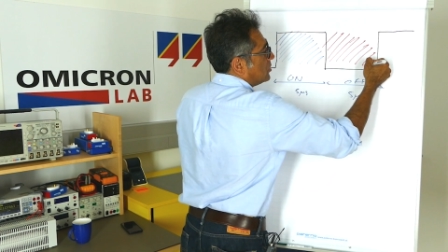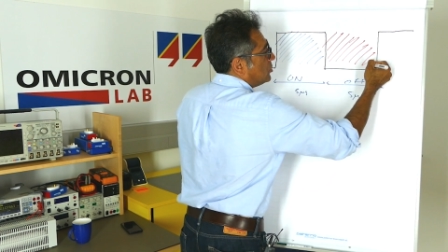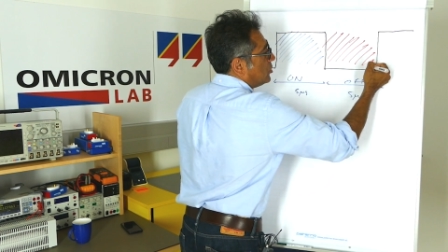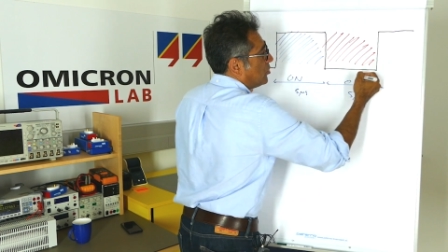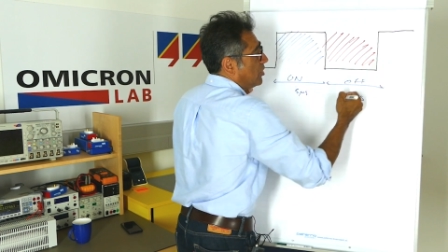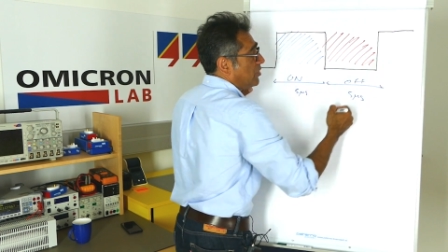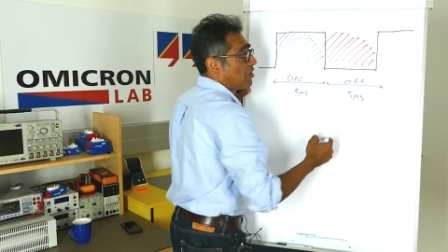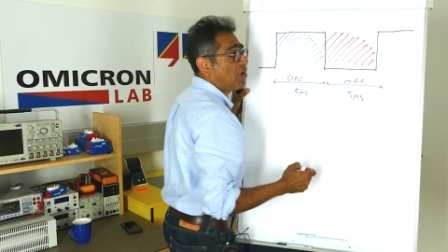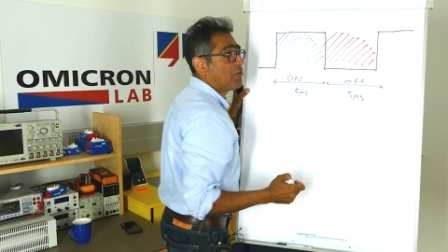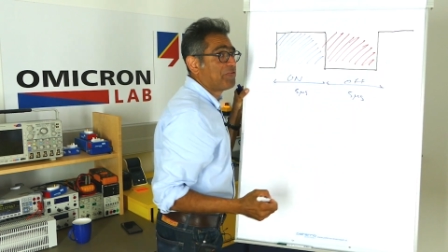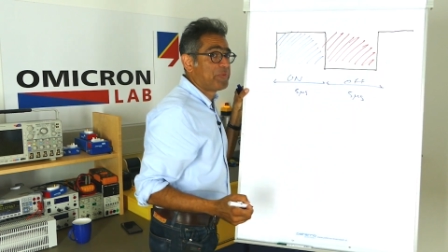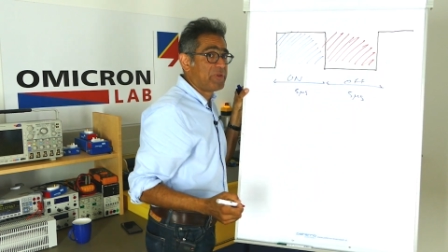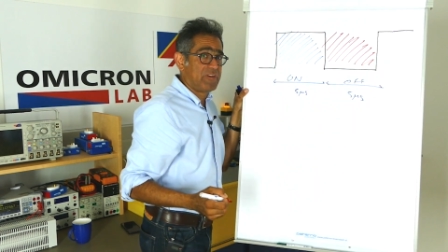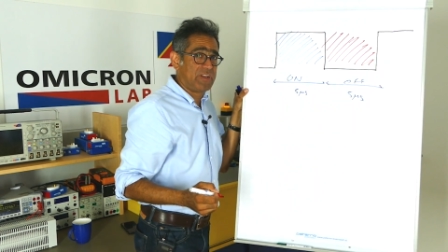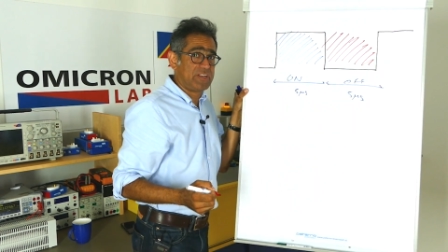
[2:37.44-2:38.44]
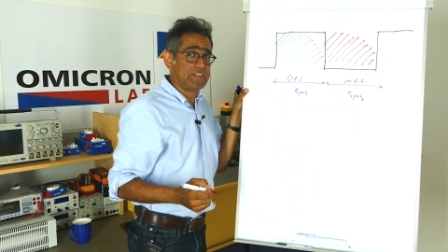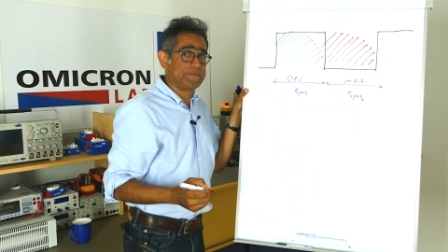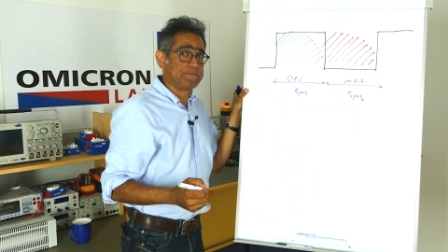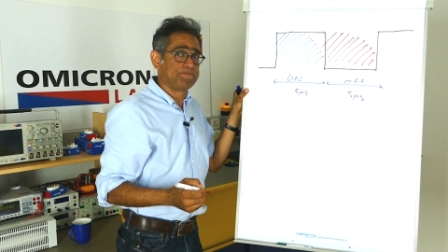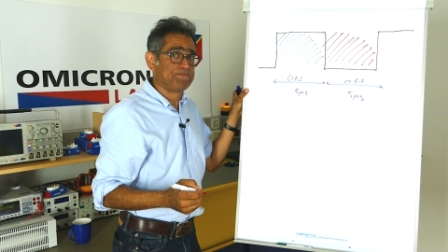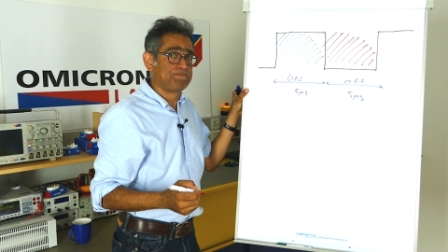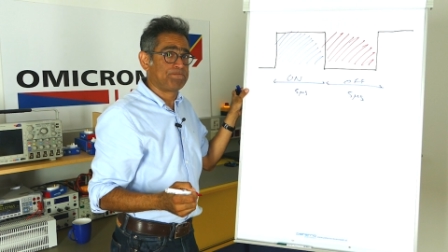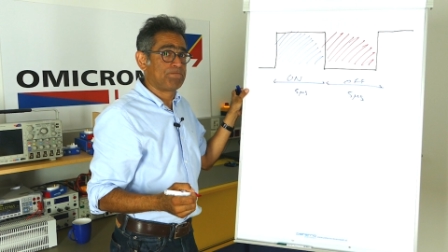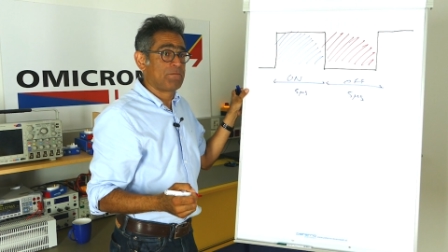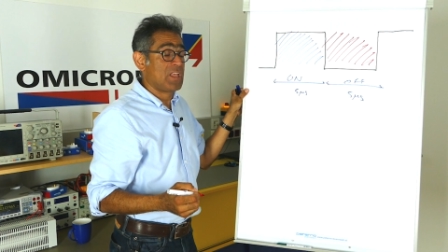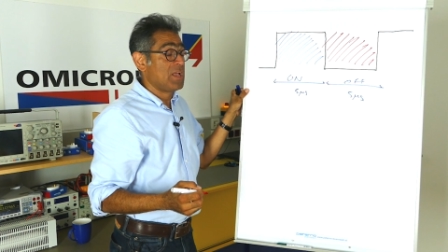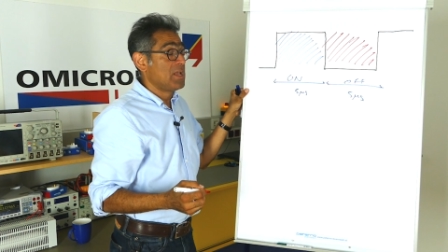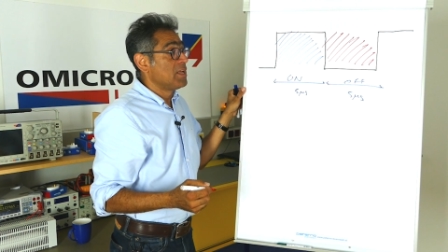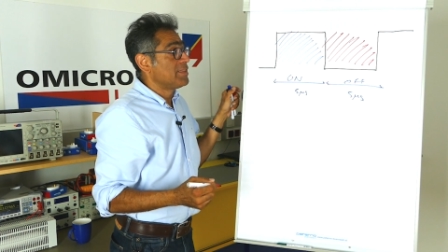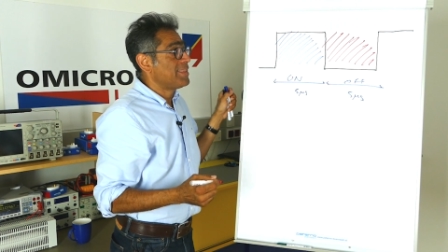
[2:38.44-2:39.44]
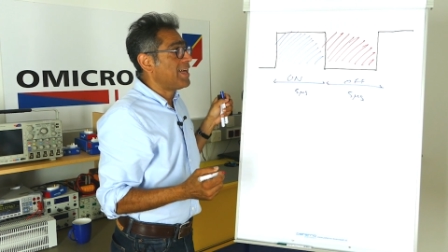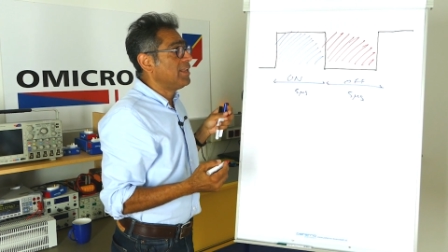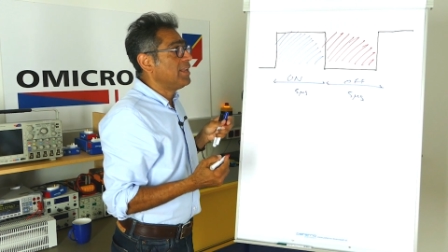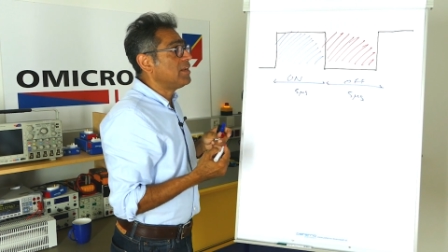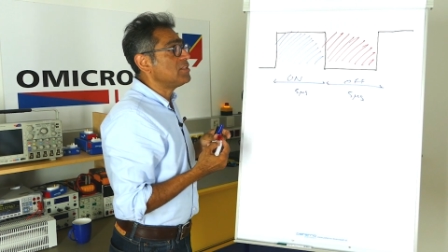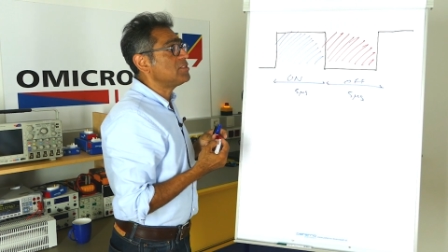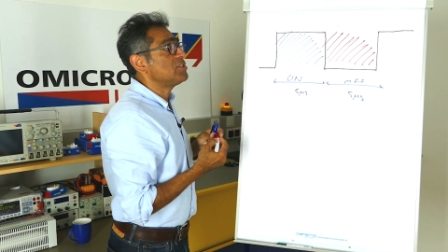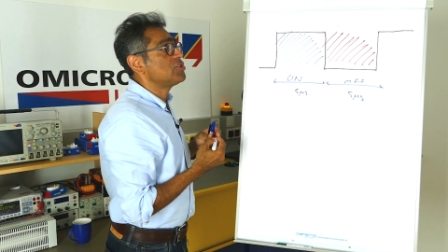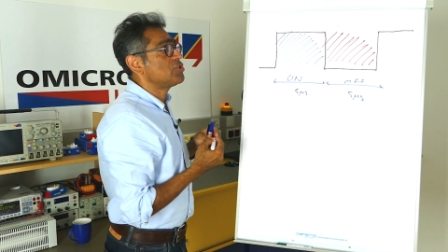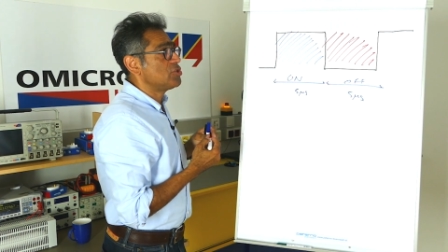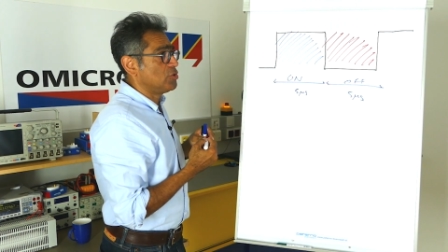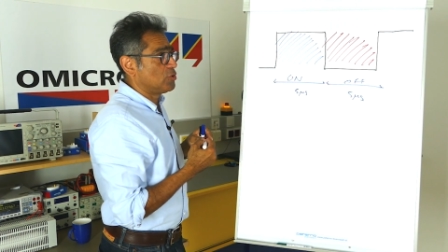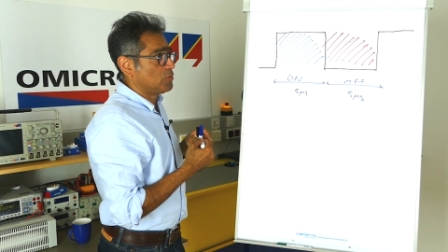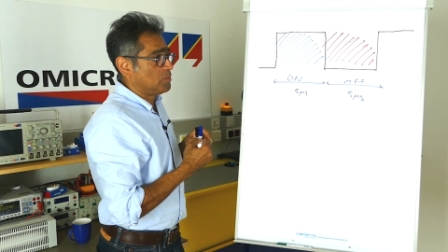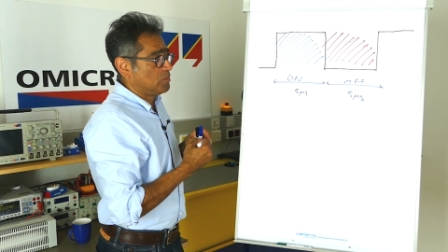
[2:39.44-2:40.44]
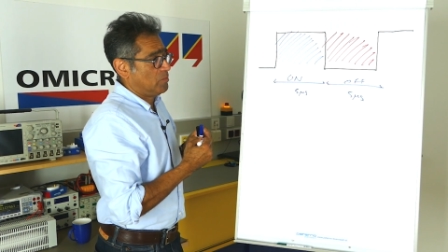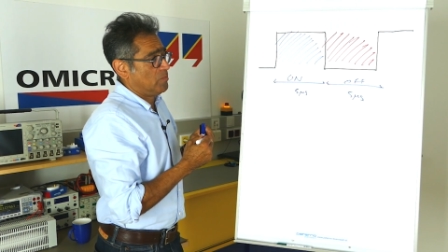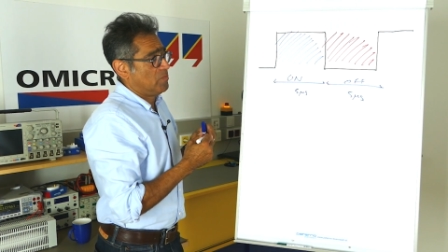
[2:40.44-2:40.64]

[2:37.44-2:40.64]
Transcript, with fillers: during the off period. Now, let us assume